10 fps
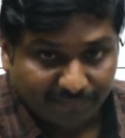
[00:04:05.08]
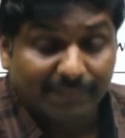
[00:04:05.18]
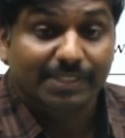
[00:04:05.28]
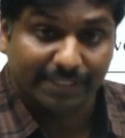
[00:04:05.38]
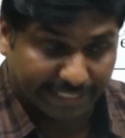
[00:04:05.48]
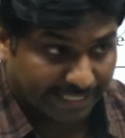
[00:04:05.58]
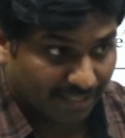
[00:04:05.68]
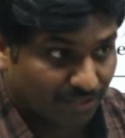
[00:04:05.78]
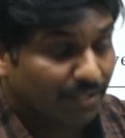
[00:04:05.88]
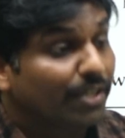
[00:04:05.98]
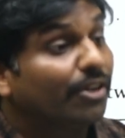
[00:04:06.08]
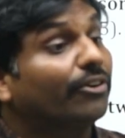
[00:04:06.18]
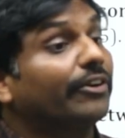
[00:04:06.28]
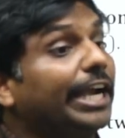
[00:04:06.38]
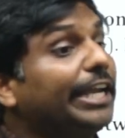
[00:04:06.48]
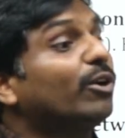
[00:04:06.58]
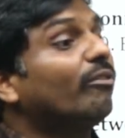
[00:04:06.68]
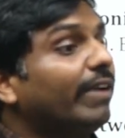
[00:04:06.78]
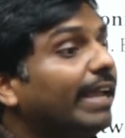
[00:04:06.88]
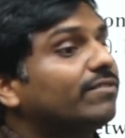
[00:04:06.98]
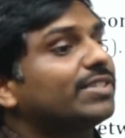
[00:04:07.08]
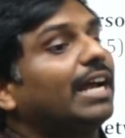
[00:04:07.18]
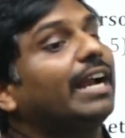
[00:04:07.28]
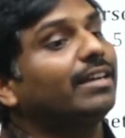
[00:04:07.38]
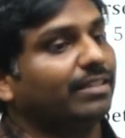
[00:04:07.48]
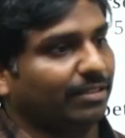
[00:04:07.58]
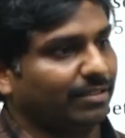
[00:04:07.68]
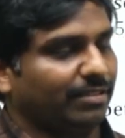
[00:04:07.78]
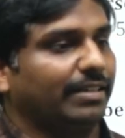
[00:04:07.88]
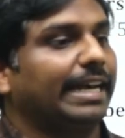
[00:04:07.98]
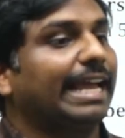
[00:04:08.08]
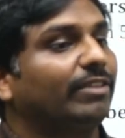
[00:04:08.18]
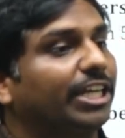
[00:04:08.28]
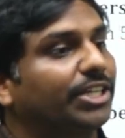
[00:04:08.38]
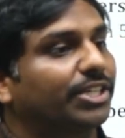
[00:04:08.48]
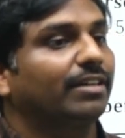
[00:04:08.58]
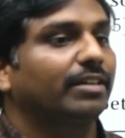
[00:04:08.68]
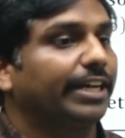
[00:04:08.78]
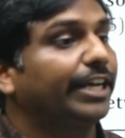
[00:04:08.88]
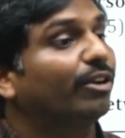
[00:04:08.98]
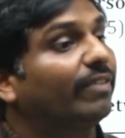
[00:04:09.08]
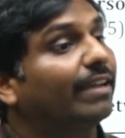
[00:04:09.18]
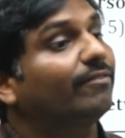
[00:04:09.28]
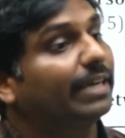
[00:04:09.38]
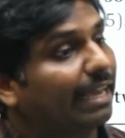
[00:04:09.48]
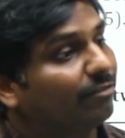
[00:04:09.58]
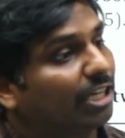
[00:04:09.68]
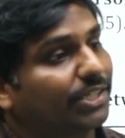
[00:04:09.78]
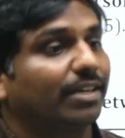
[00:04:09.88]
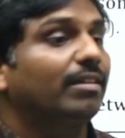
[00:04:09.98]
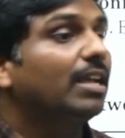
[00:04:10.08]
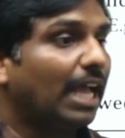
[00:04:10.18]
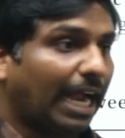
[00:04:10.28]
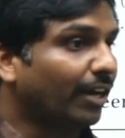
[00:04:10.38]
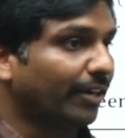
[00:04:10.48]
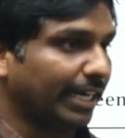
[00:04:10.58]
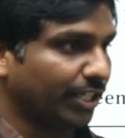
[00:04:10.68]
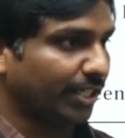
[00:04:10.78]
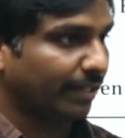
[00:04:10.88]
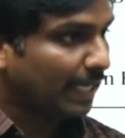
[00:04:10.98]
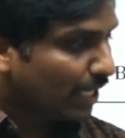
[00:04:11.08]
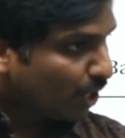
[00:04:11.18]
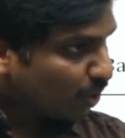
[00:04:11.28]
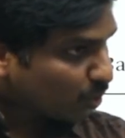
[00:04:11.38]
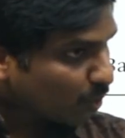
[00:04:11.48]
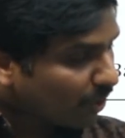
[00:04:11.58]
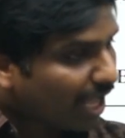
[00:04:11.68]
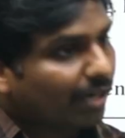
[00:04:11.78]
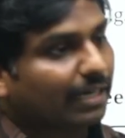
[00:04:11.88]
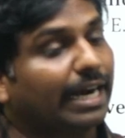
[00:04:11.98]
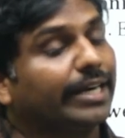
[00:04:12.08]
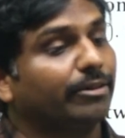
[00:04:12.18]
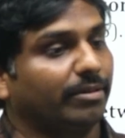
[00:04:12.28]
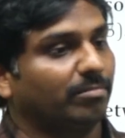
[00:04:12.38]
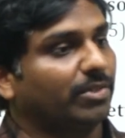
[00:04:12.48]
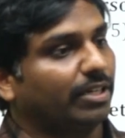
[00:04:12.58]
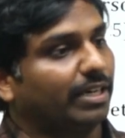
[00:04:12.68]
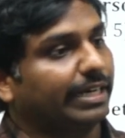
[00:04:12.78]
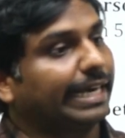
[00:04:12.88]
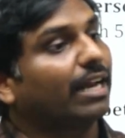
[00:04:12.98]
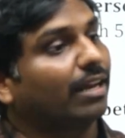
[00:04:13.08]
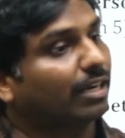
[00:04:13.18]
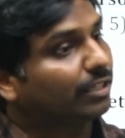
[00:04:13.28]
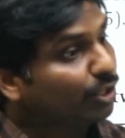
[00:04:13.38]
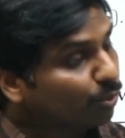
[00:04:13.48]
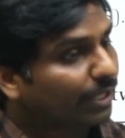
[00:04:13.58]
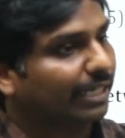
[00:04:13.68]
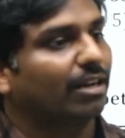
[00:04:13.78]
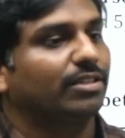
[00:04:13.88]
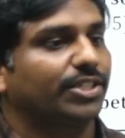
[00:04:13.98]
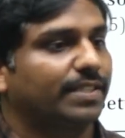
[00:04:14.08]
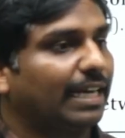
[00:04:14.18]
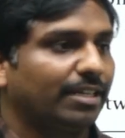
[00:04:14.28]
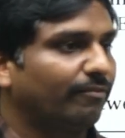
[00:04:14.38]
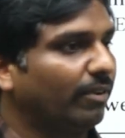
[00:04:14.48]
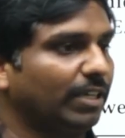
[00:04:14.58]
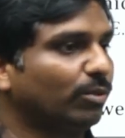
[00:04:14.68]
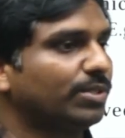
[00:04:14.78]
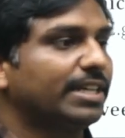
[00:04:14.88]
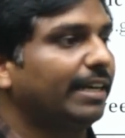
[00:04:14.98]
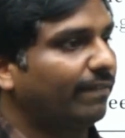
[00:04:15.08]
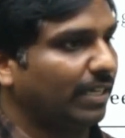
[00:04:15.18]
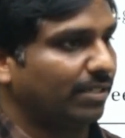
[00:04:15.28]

Yes, radio waves and navigation, radio wave, navigation and ranging. Sonar and radar are the 2 technologies that we will use in defense.